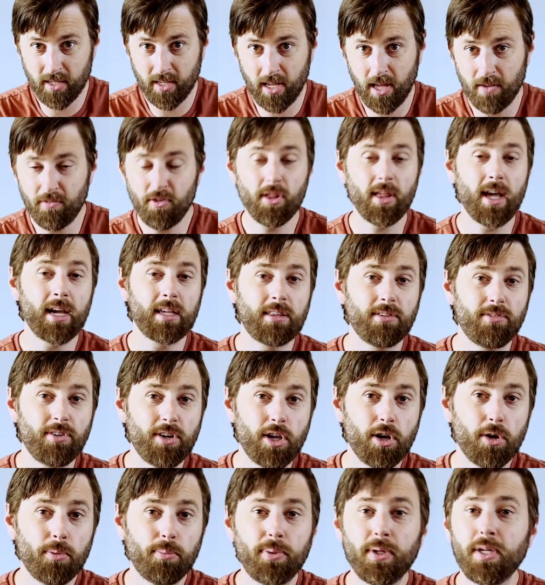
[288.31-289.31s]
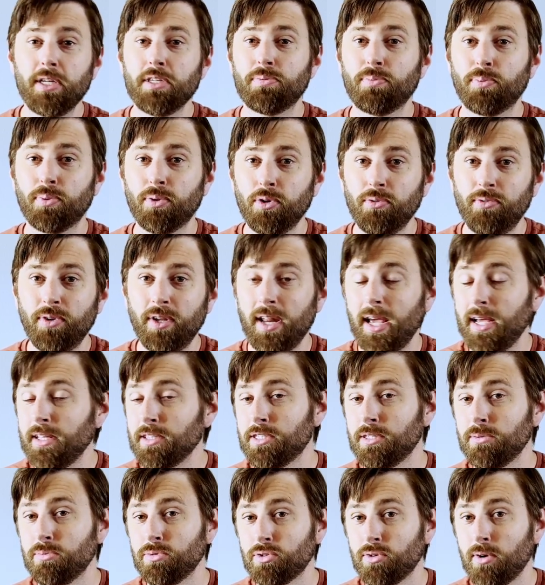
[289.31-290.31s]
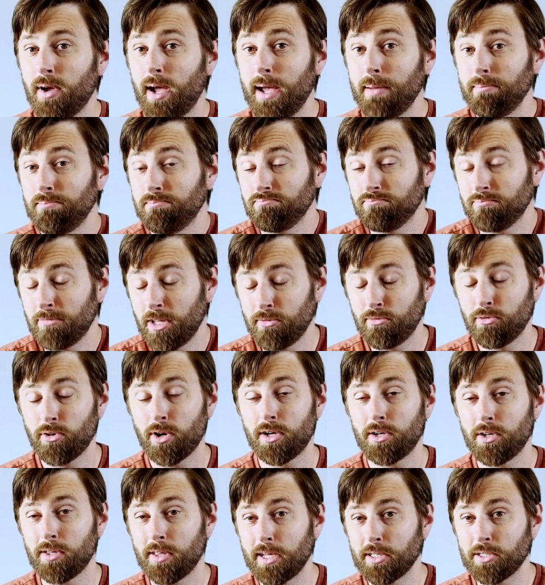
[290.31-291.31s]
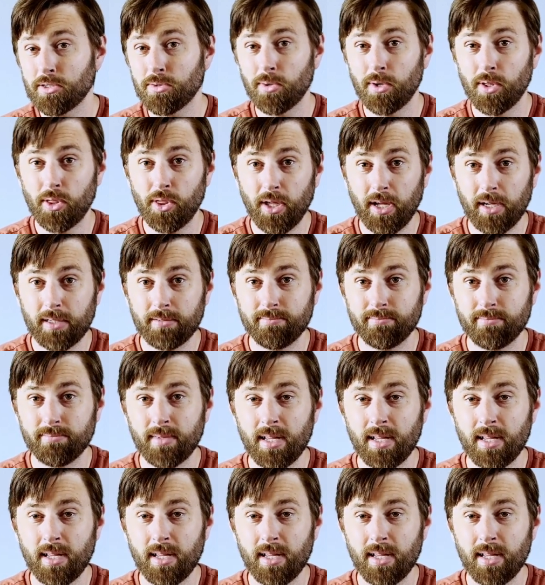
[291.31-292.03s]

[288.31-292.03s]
If you like the video, please prove it and subscribe if you're into that sort of thing.